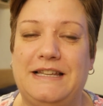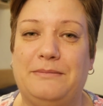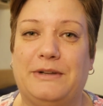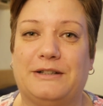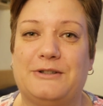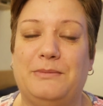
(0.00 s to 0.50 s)

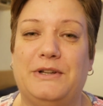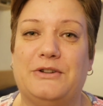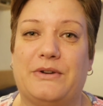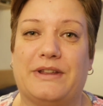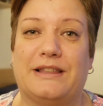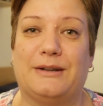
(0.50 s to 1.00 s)
emailed to me
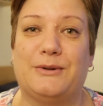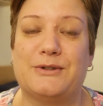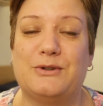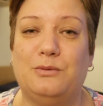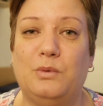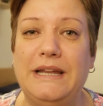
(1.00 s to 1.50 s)
during the
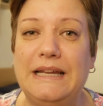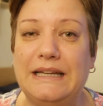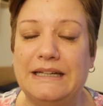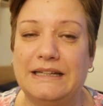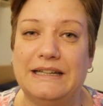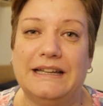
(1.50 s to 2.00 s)
last
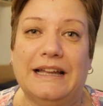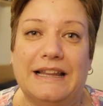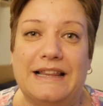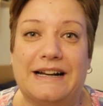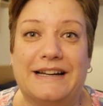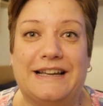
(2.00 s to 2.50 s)
week that I